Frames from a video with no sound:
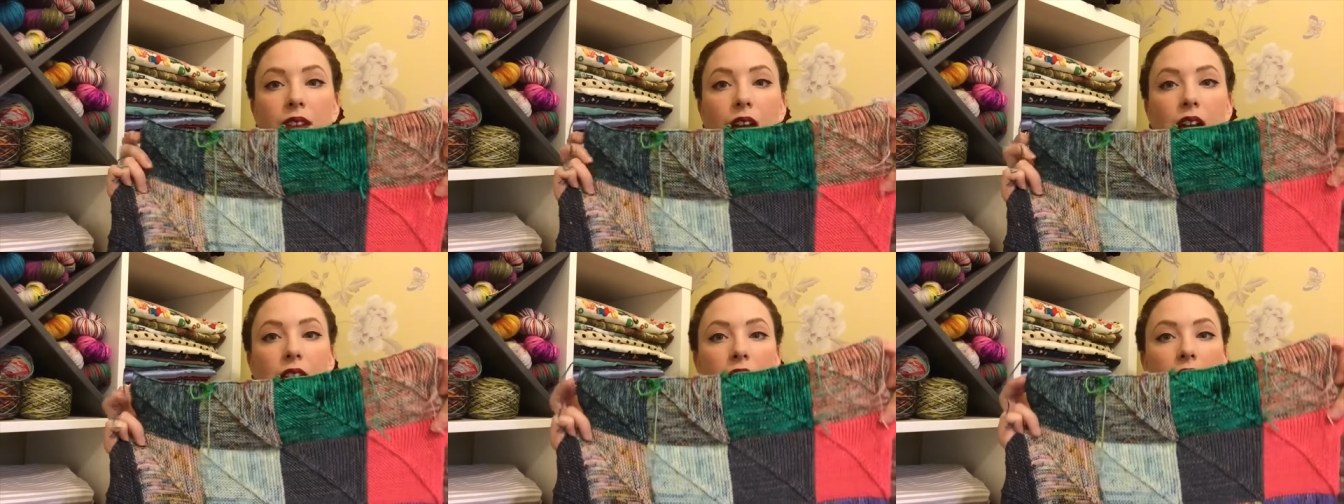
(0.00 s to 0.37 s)

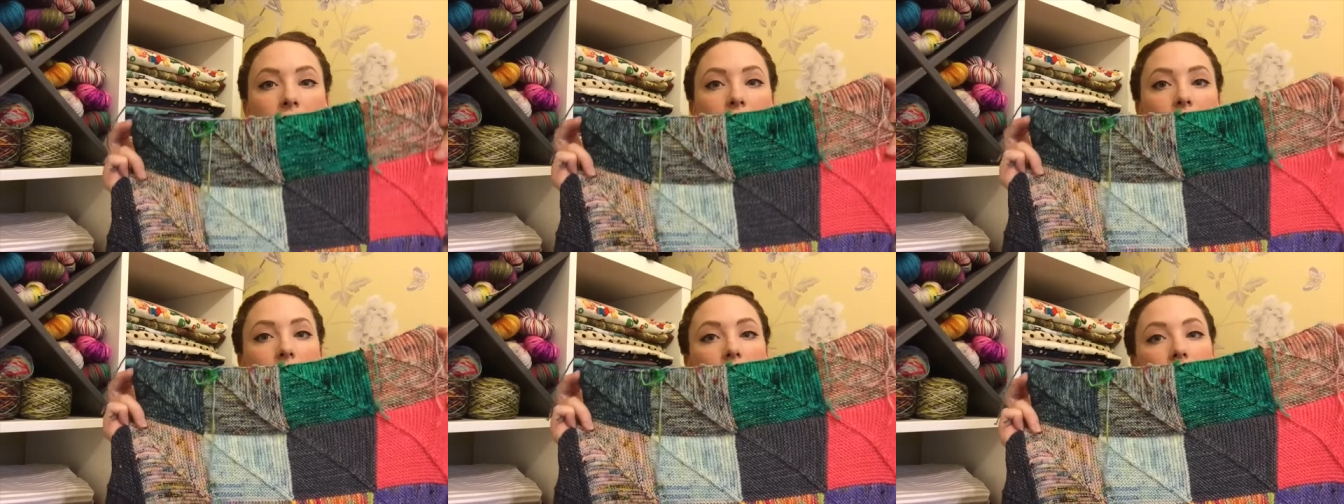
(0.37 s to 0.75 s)
And
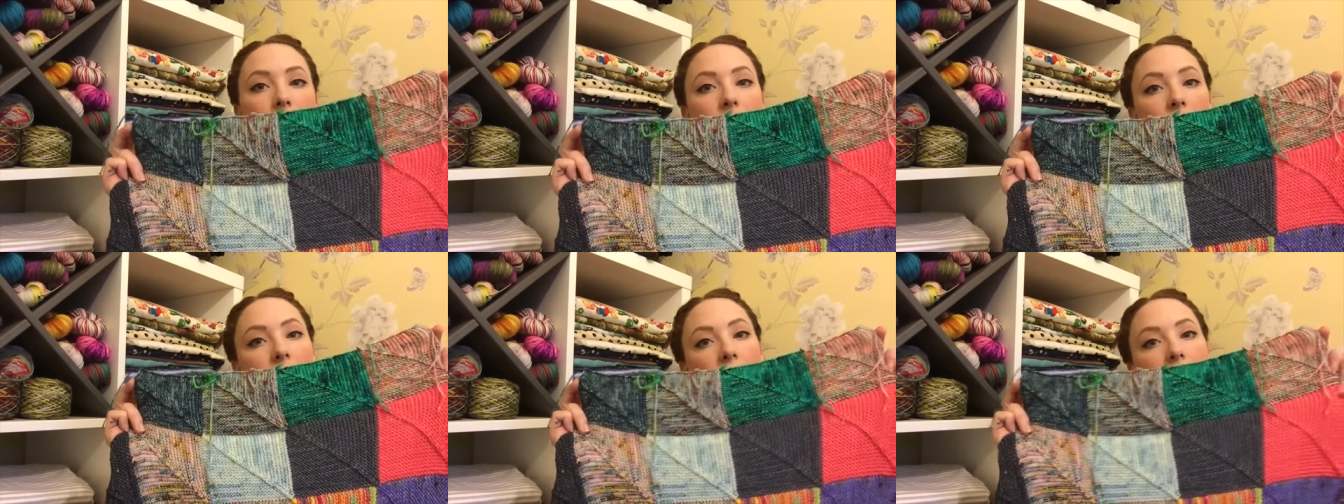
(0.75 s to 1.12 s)
here they
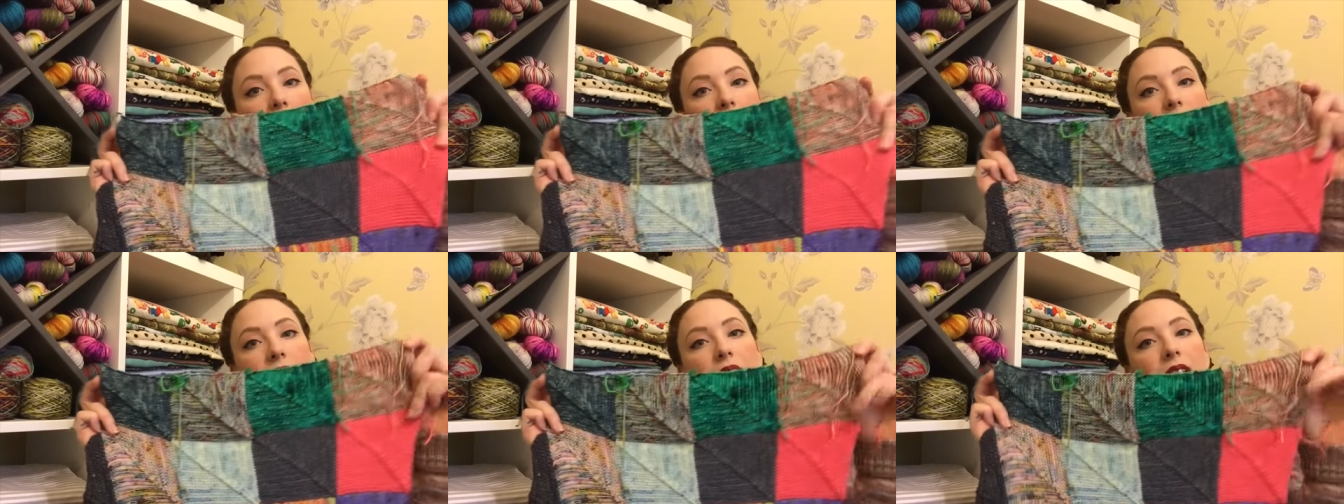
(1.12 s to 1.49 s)

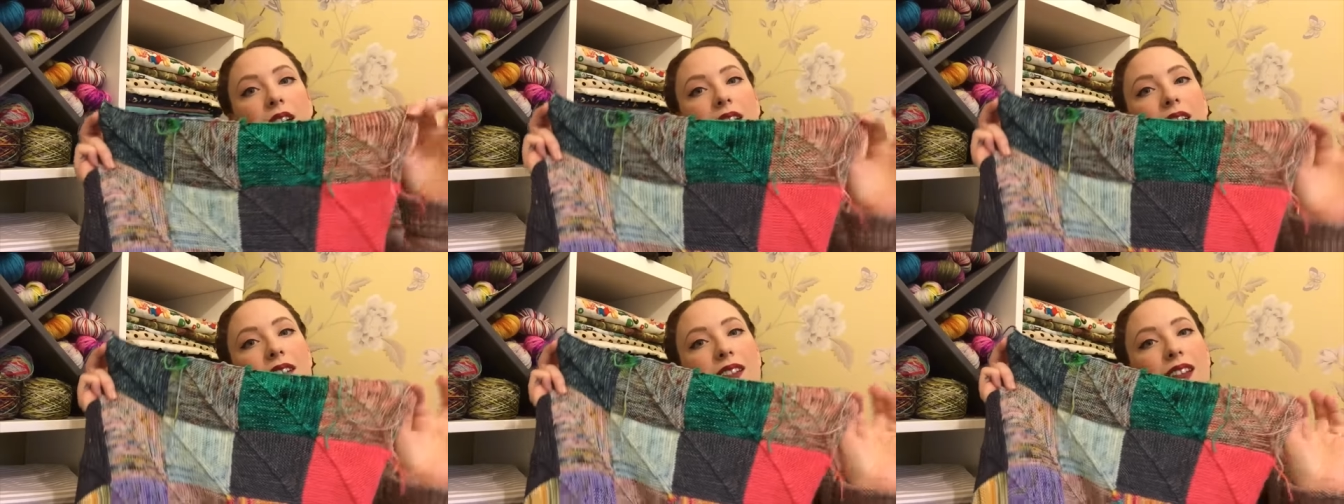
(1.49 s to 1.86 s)

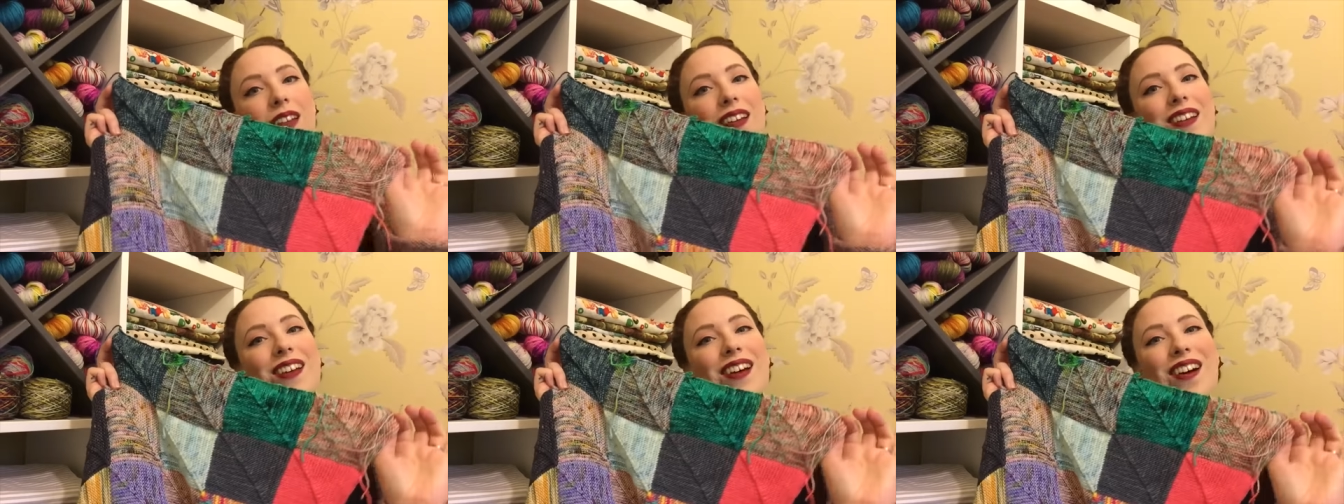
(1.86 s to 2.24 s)
are.
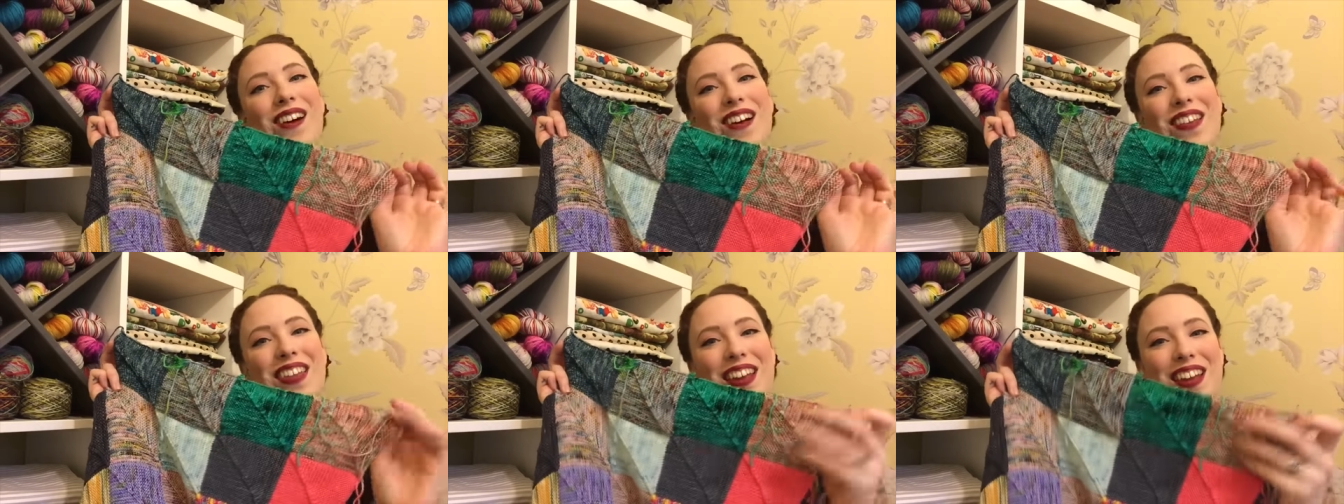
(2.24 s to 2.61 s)

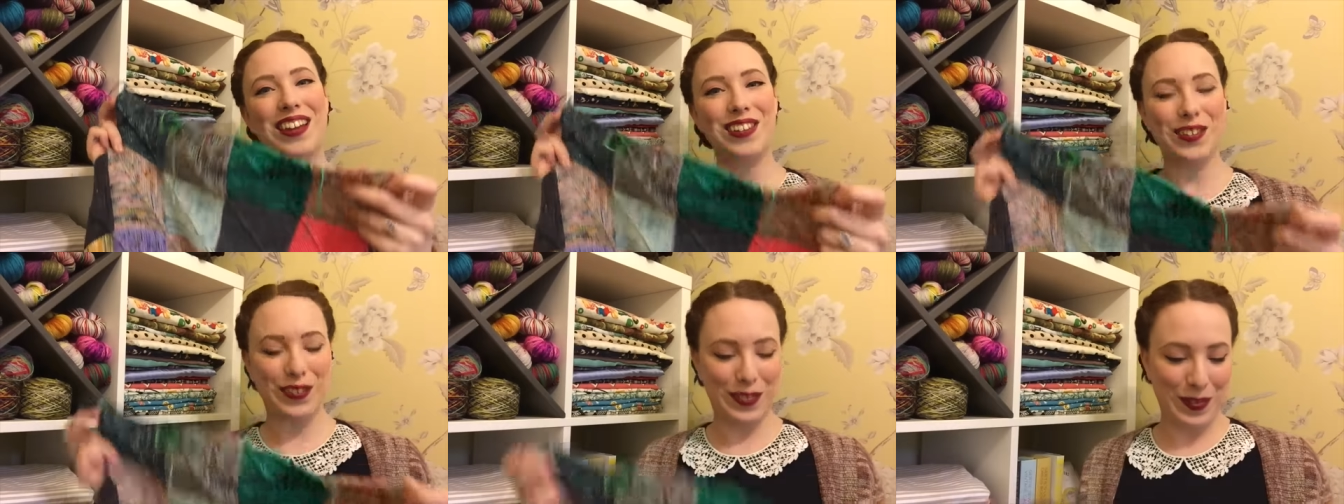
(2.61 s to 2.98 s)
Aren't they
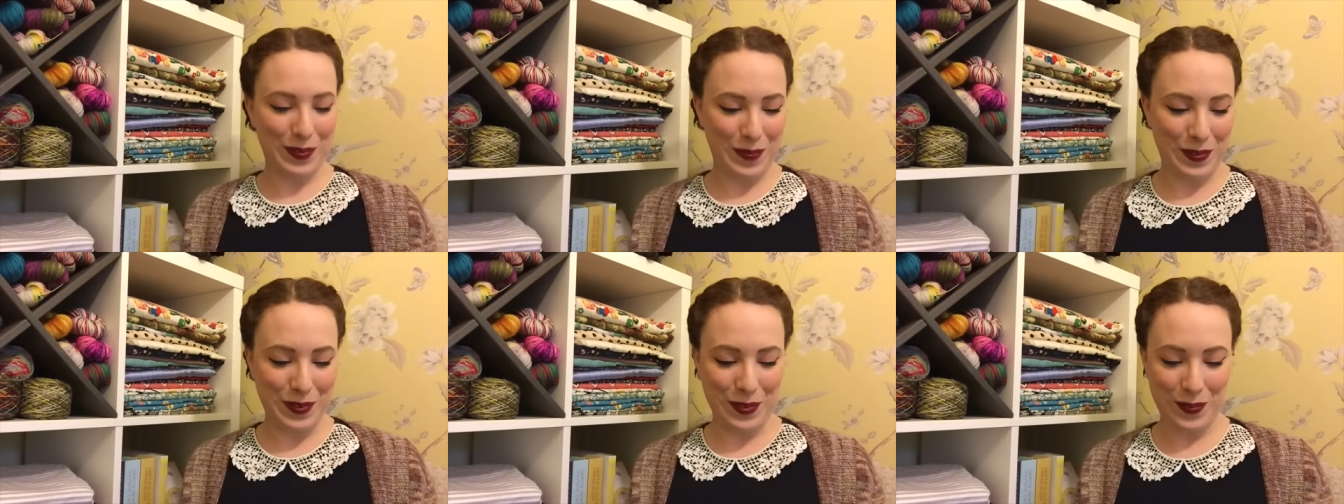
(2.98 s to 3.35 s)

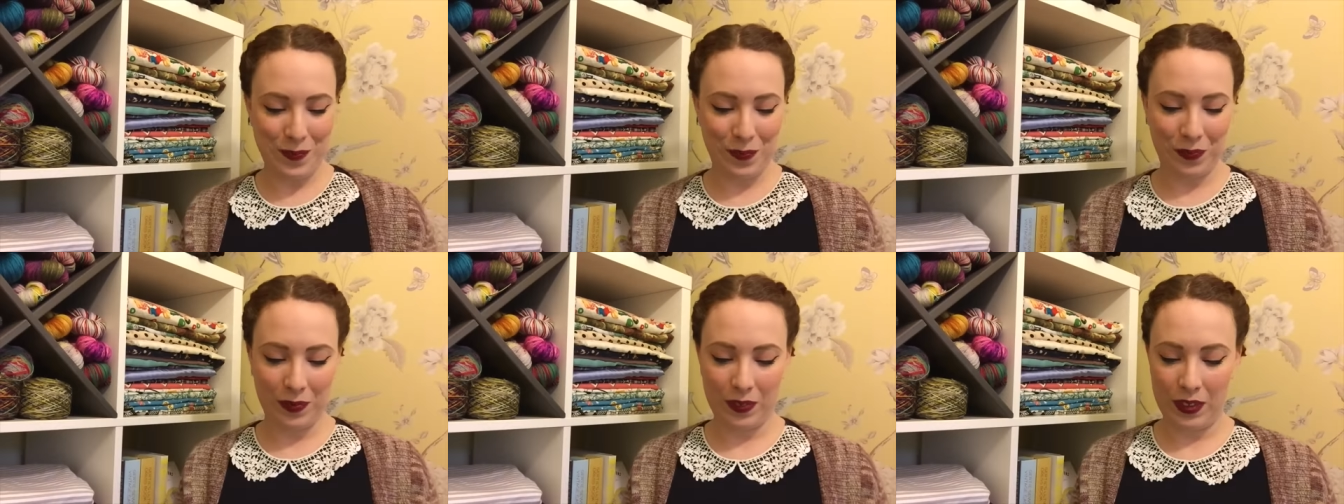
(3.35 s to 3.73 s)

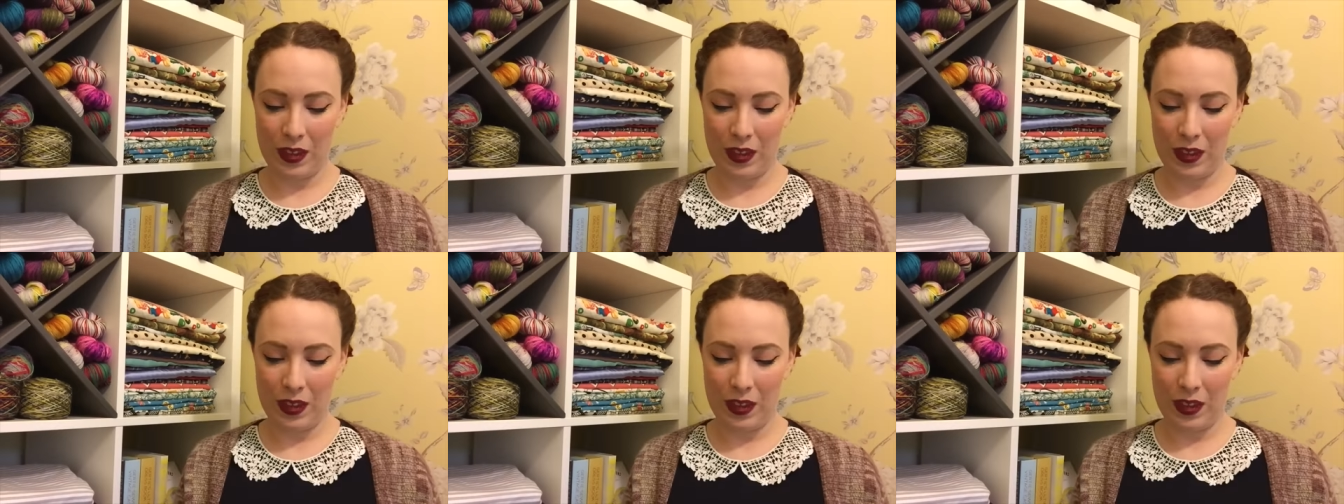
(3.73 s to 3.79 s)
adorable?